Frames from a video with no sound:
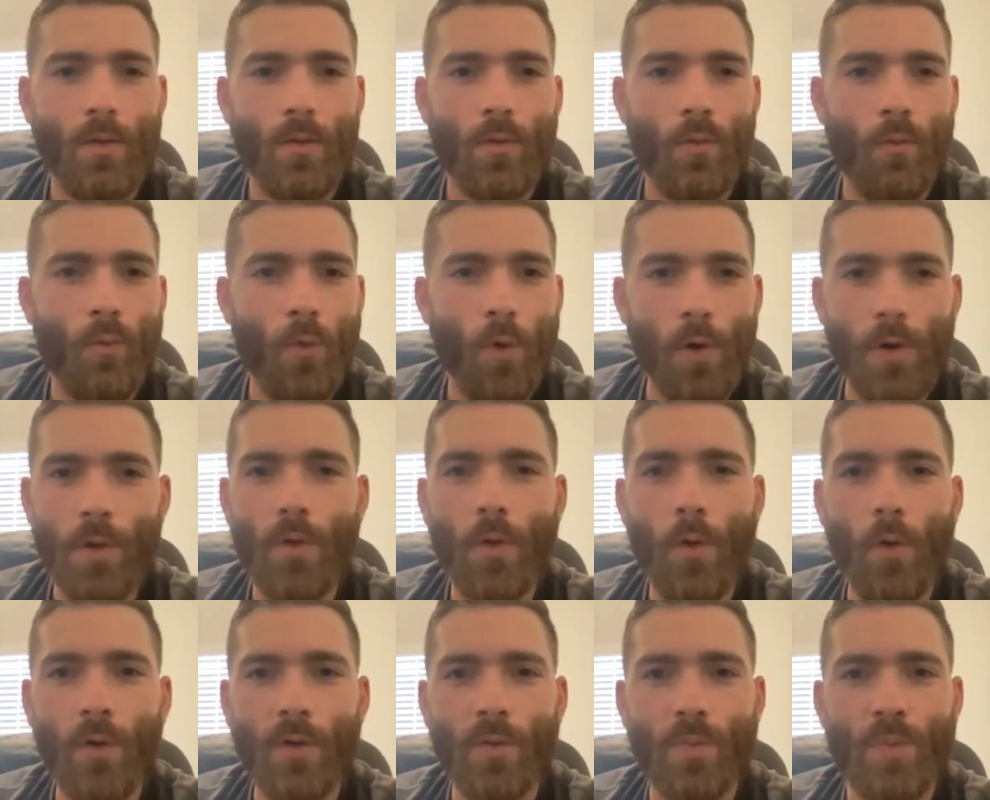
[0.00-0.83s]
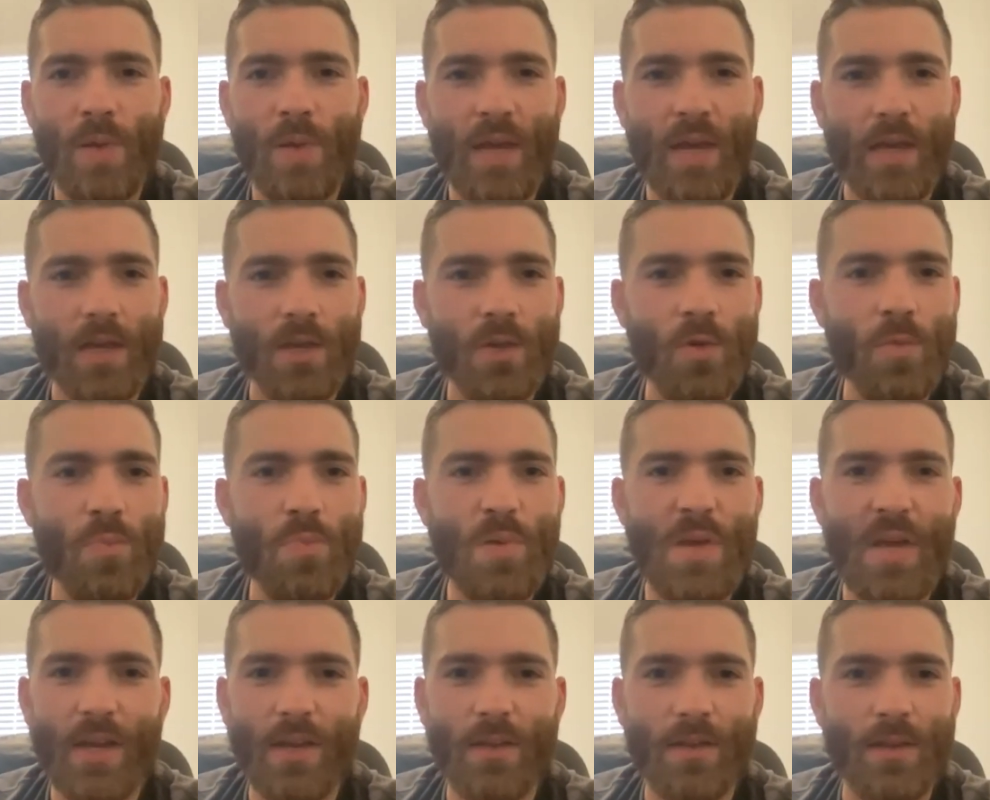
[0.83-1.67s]
where do you always pick? You
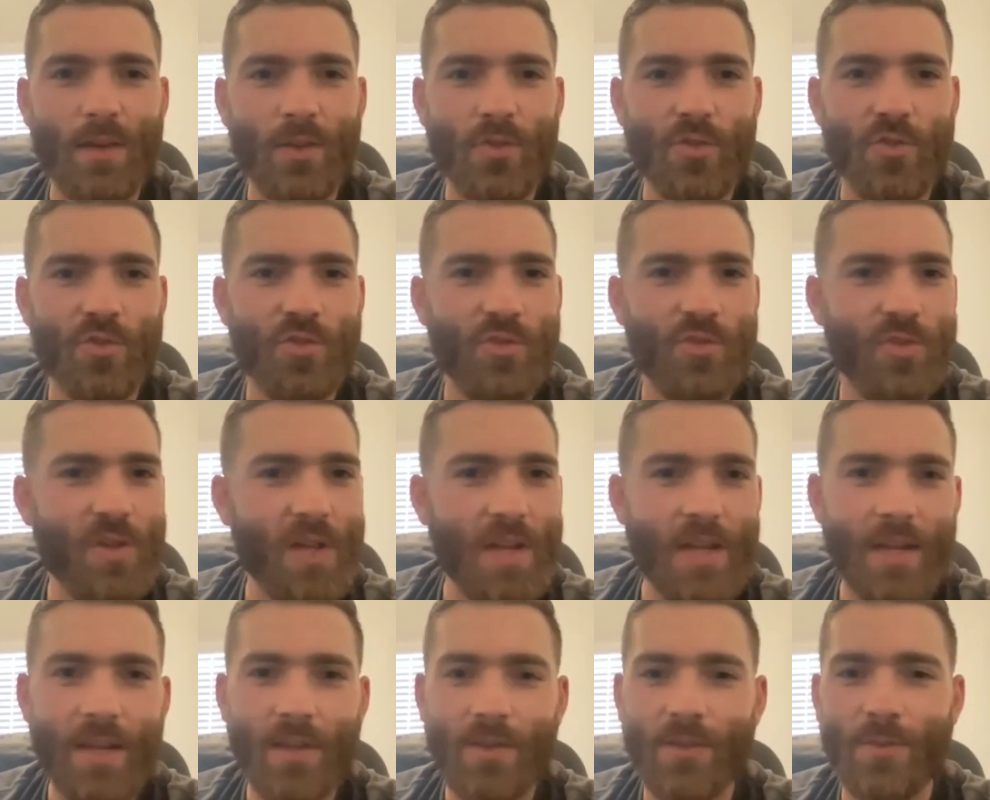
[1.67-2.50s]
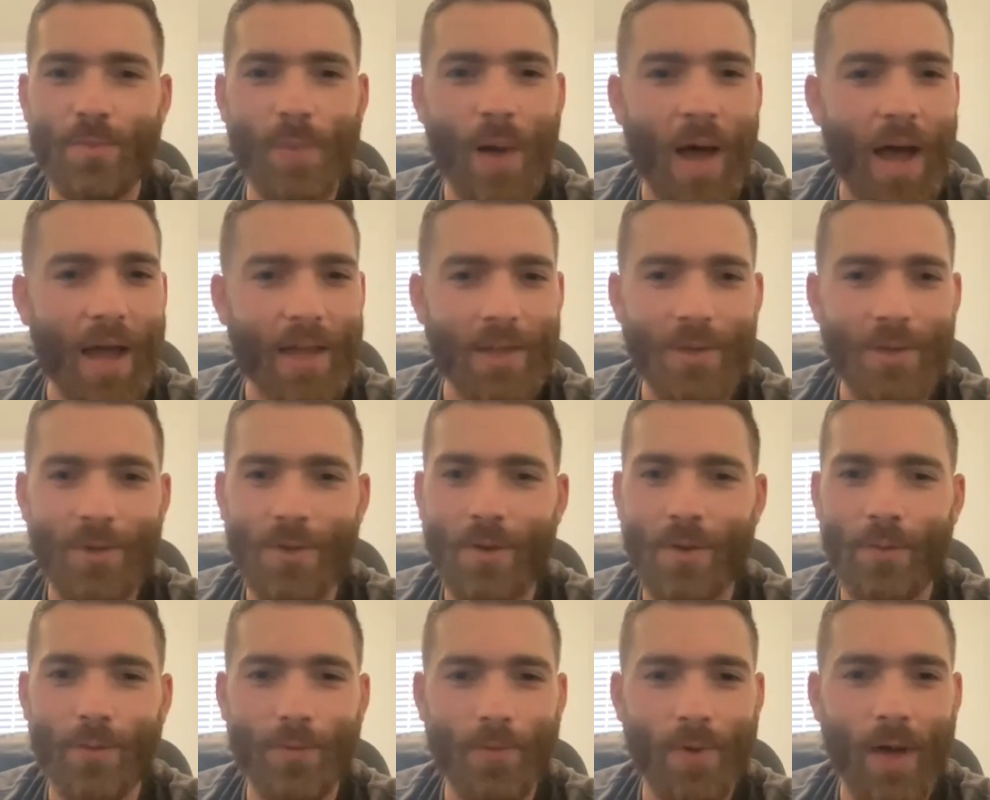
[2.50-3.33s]
pick the shittiest spot you
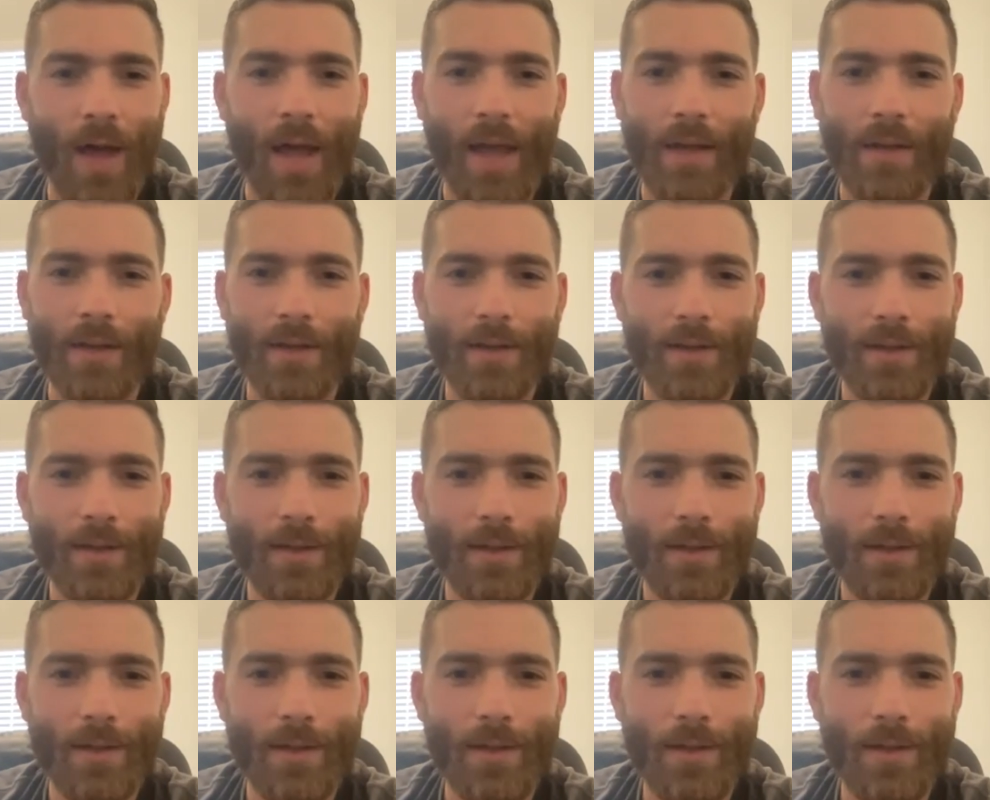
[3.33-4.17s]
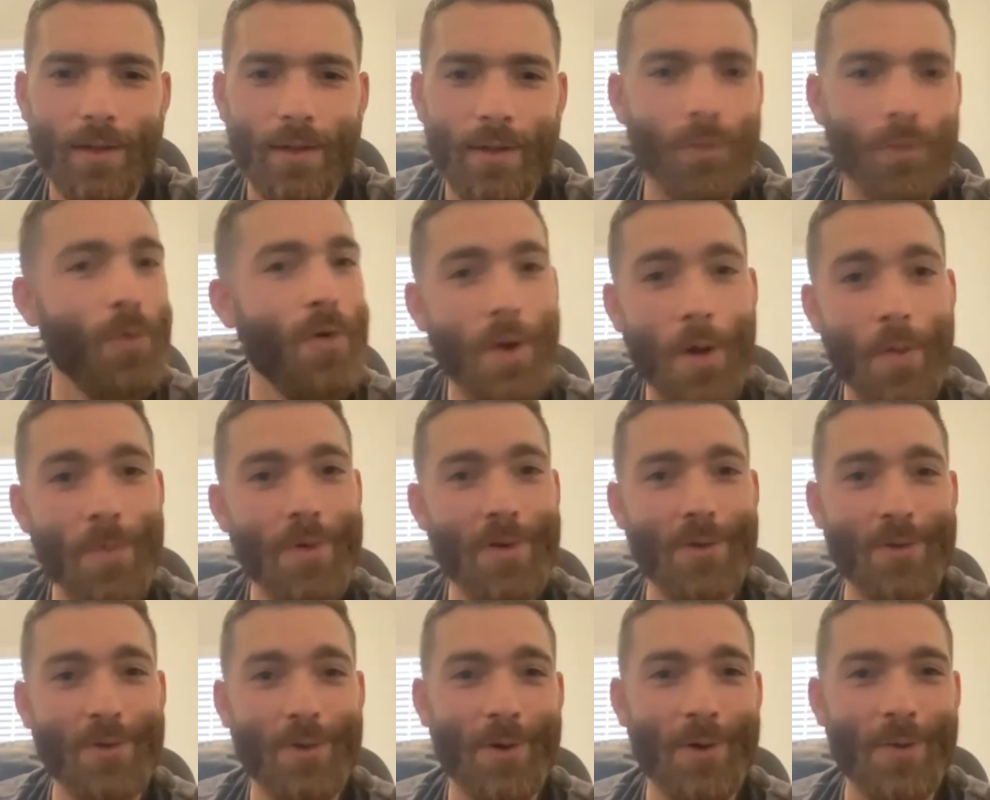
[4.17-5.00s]
can find to where
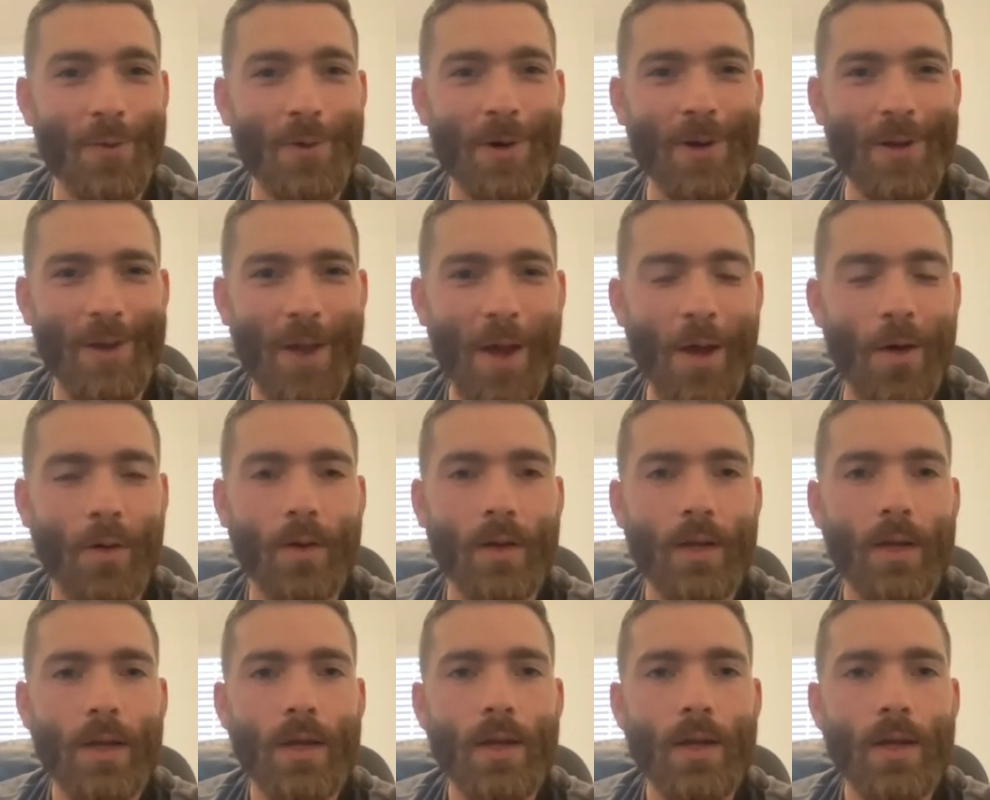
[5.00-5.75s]
nobody's going to want to go.